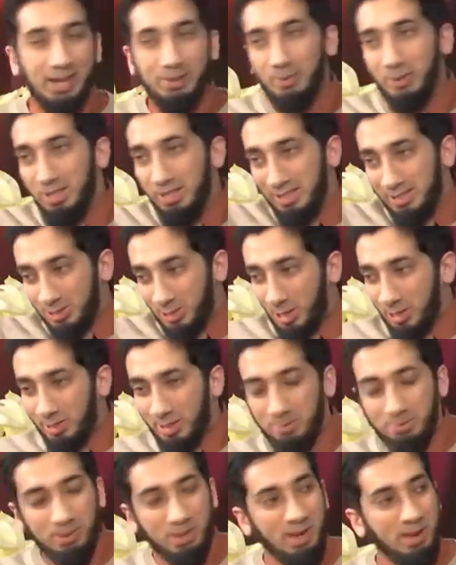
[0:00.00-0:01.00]
And when he saw
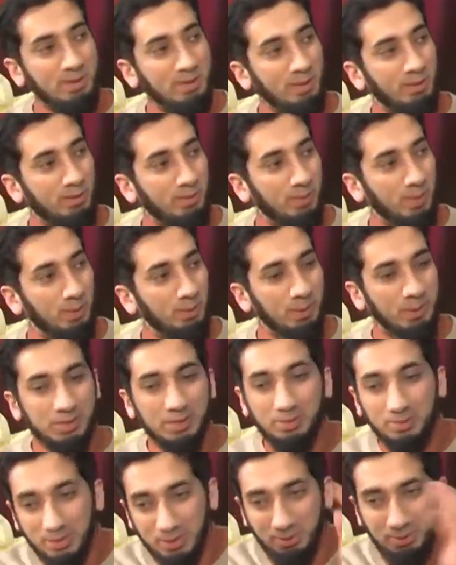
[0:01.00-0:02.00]
that behavior from the
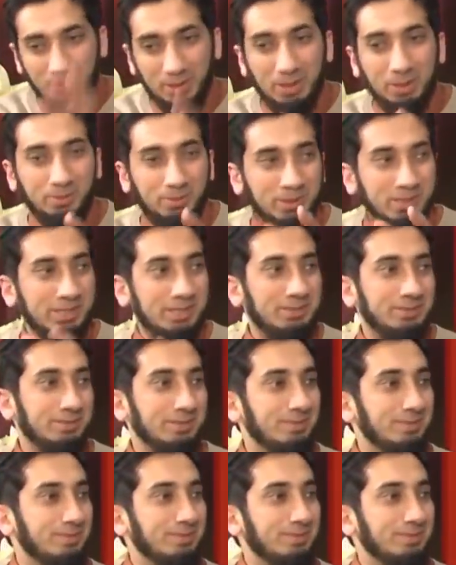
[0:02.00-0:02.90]
Muslims, he became Muslim.